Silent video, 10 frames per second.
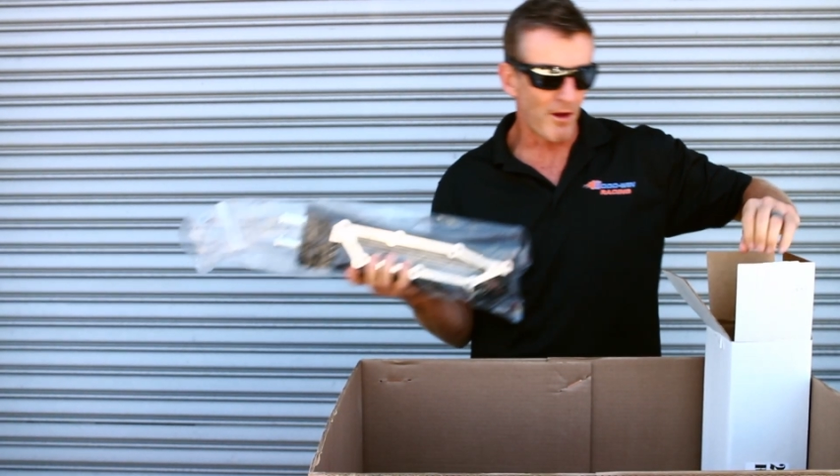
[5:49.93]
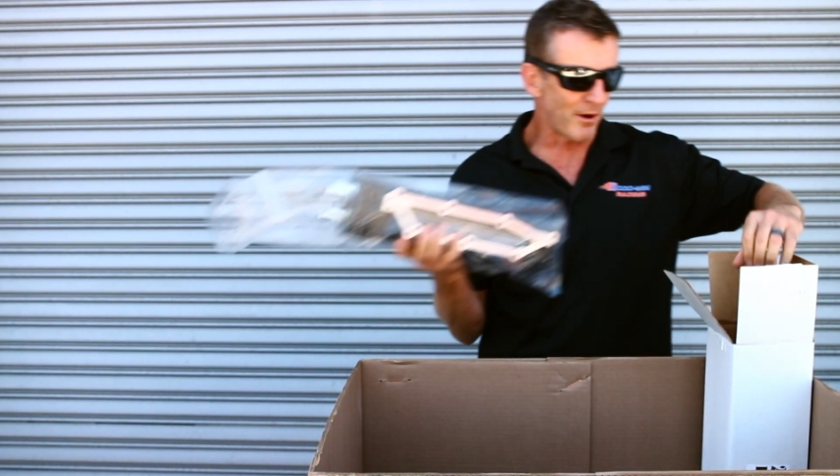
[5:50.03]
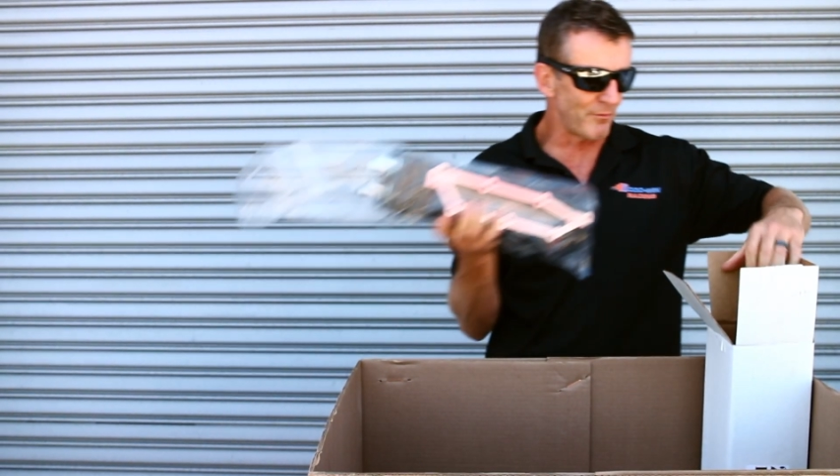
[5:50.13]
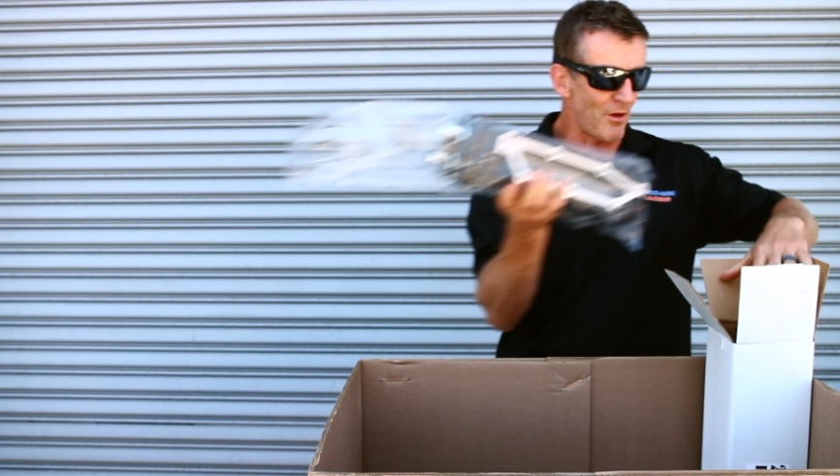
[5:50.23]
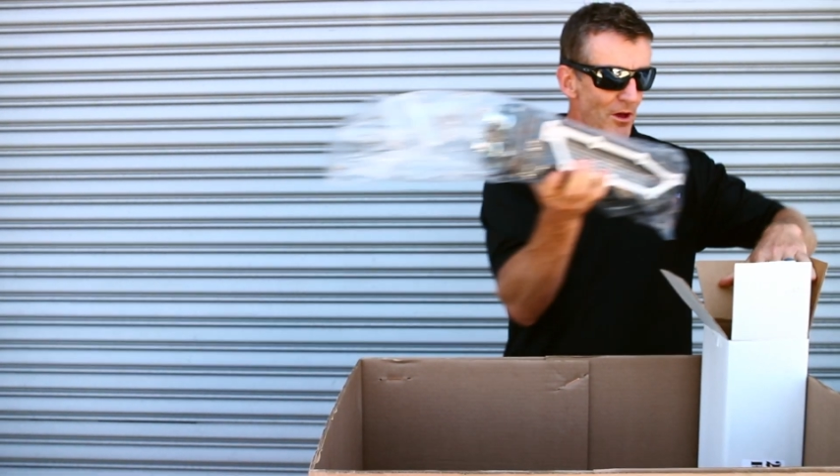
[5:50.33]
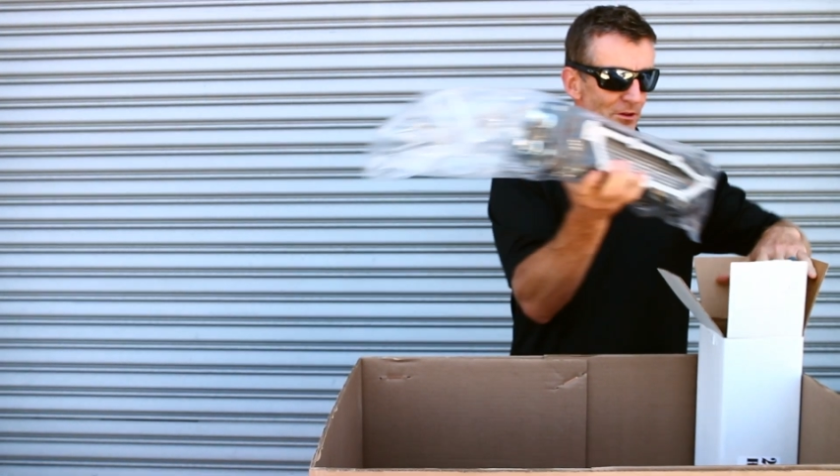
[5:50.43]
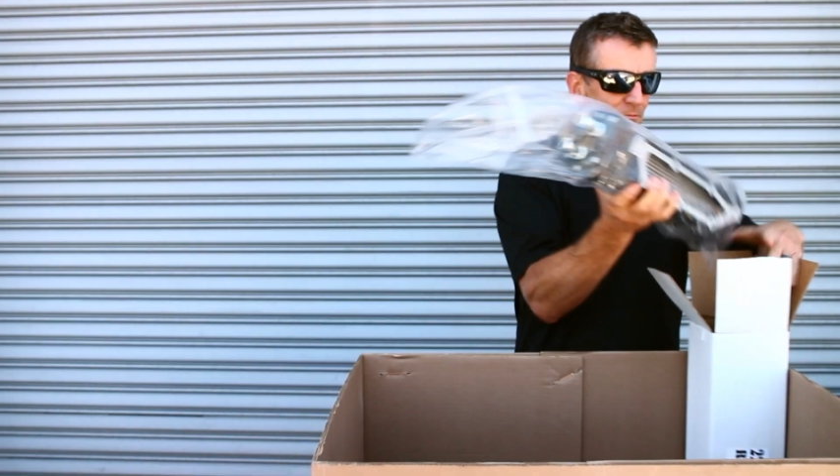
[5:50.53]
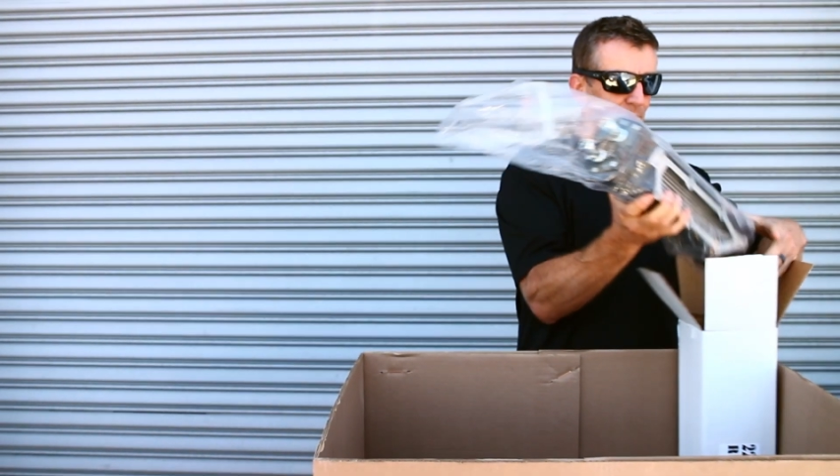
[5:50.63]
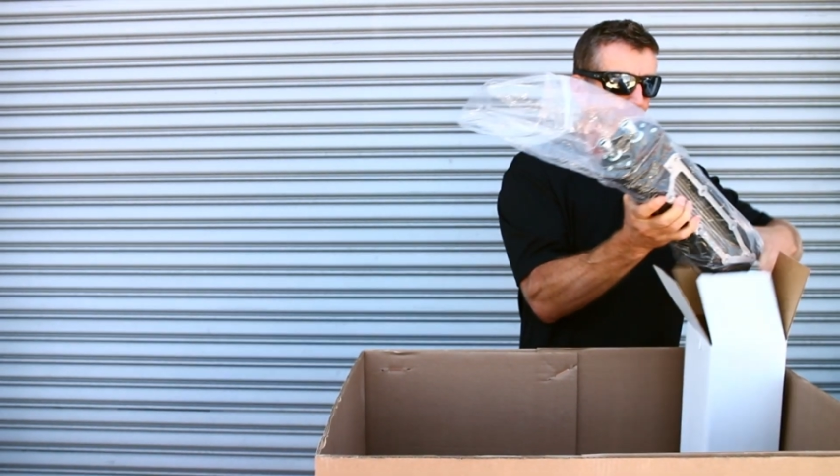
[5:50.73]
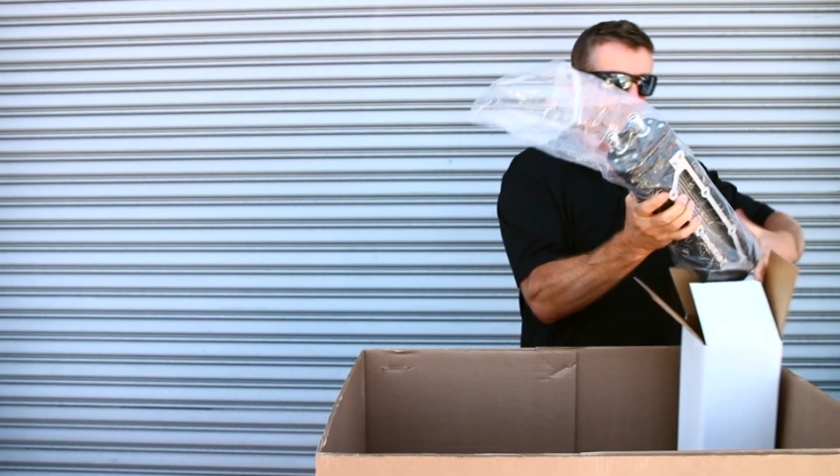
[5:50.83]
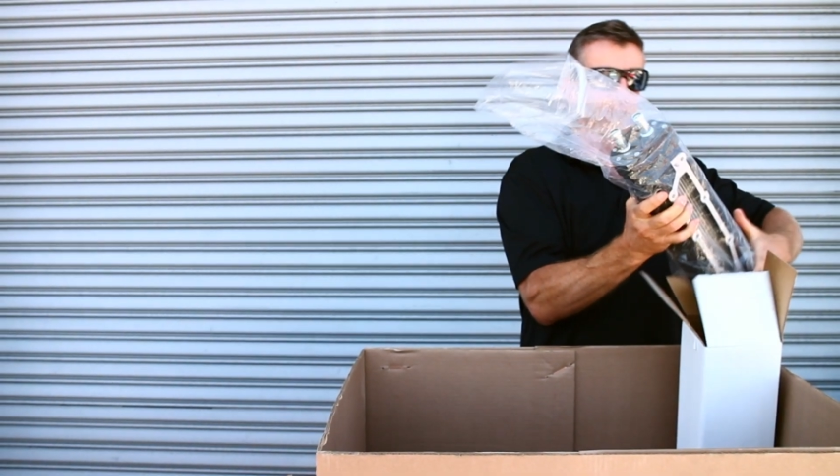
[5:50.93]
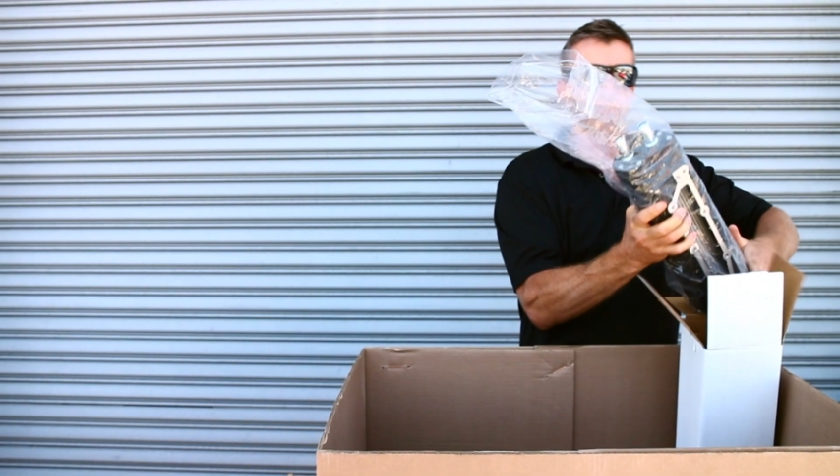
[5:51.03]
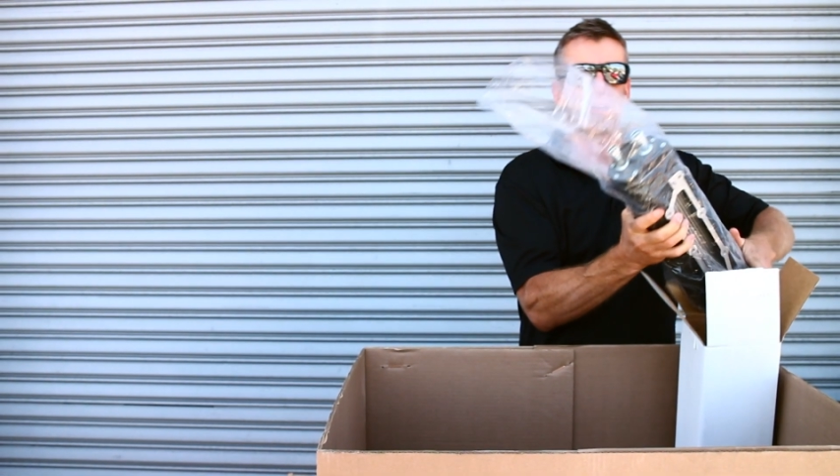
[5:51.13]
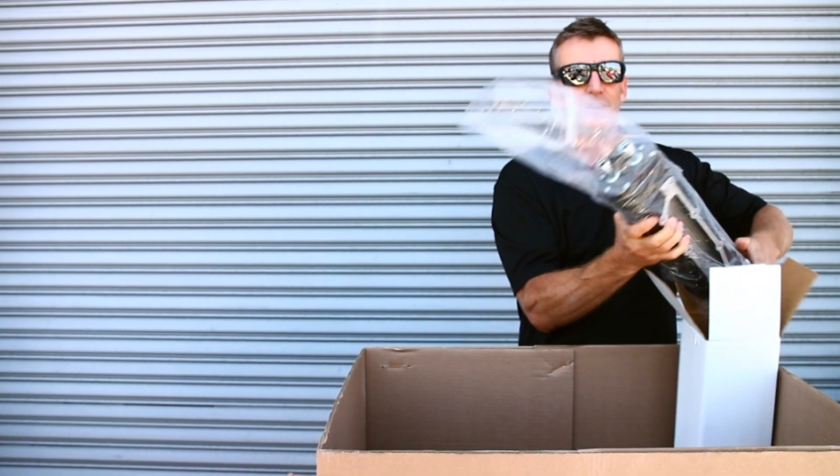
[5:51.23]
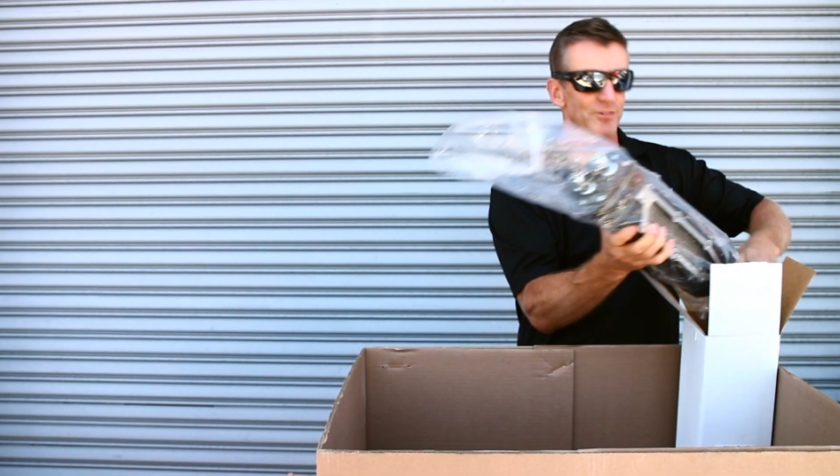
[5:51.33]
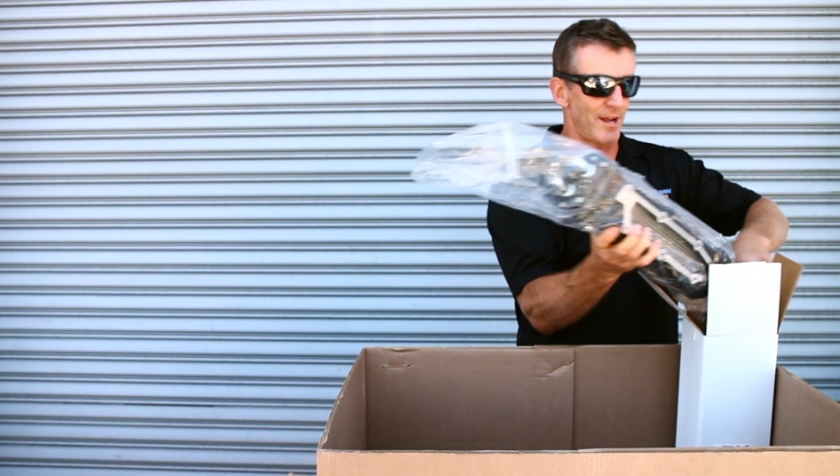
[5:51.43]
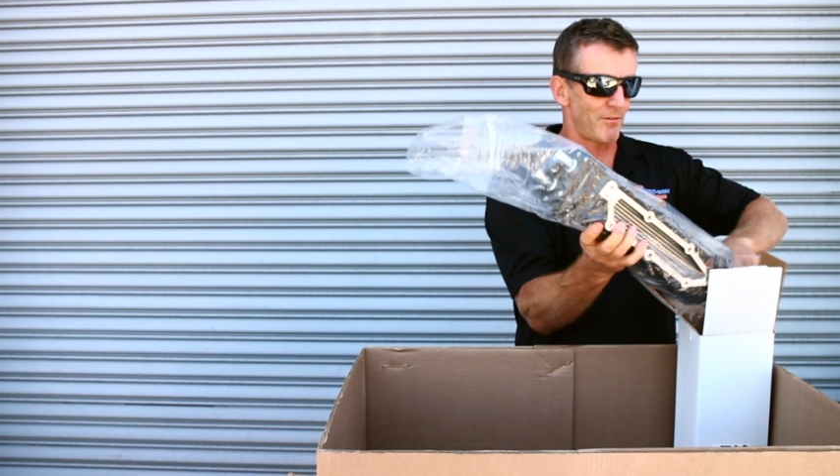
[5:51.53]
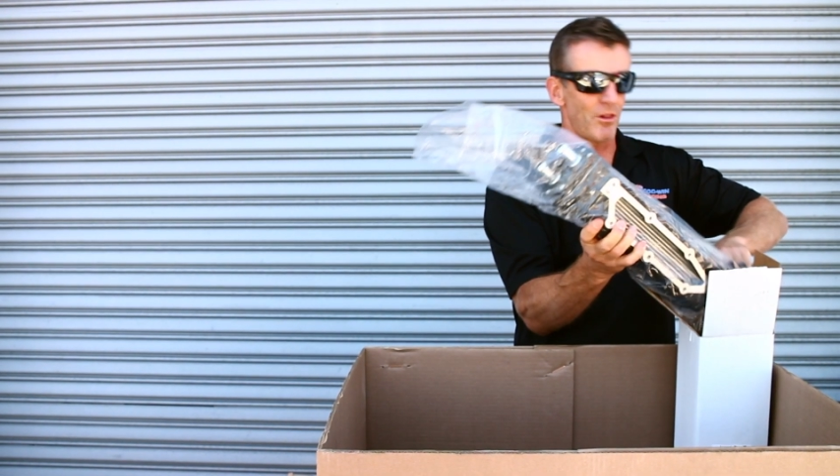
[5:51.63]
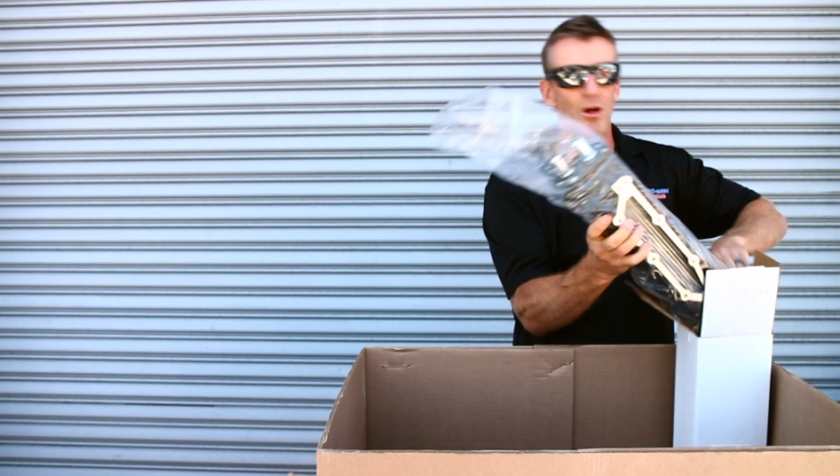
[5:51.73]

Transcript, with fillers: throttle volume, the air's got to travel